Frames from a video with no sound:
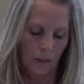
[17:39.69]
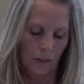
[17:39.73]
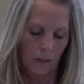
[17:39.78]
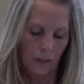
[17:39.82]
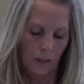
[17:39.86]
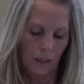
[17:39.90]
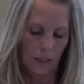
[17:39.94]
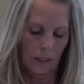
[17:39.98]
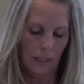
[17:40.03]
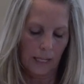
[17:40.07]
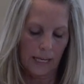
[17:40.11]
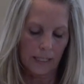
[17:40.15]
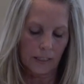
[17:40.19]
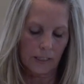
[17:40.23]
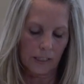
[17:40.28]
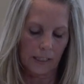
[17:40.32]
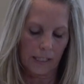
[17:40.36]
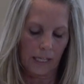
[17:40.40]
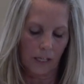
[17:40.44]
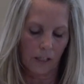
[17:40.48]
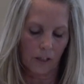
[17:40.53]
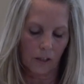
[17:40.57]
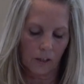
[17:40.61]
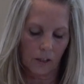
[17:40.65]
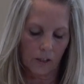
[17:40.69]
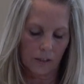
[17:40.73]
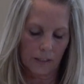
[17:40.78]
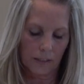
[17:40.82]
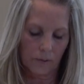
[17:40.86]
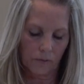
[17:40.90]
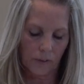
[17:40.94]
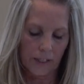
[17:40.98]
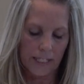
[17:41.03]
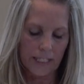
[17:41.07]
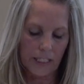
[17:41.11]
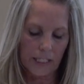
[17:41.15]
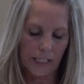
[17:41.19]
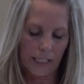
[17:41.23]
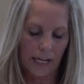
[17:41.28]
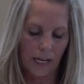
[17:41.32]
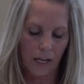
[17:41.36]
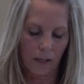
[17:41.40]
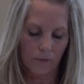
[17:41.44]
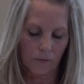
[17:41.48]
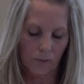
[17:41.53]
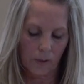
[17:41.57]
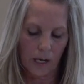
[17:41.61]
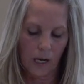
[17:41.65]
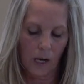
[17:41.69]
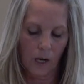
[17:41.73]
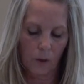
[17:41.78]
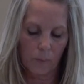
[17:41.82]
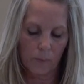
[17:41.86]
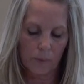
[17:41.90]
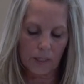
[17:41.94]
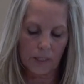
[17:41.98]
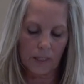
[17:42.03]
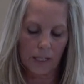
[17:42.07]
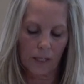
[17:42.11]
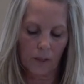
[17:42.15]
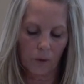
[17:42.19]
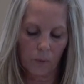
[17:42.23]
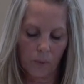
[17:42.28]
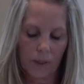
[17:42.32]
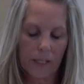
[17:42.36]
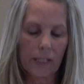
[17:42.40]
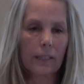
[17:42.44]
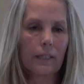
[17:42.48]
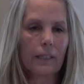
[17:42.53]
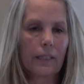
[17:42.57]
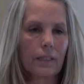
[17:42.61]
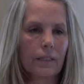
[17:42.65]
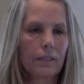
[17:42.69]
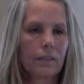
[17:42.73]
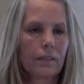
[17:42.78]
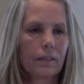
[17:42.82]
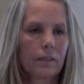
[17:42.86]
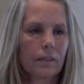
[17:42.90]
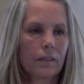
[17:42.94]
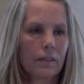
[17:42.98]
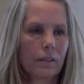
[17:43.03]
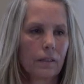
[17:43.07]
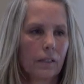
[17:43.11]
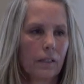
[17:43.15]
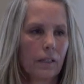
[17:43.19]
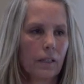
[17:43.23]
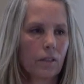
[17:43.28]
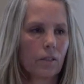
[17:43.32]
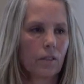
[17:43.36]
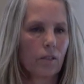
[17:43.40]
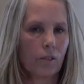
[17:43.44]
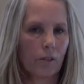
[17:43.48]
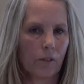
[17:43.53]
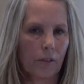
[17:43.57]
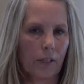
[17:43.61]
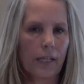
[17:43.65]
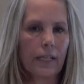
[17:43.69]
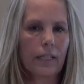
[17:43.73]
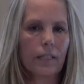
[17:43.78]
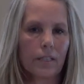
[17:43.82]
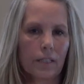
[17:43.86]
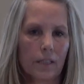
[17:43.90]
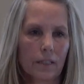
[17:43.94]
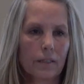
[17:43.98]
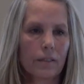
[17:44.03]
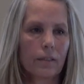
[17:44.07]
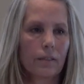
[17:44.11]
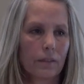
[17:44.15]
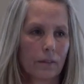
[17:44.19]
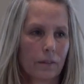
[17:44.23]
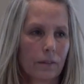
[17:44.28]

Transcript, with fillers: And lastly, I learned that reaching out for help is not a weakness, it is courageous.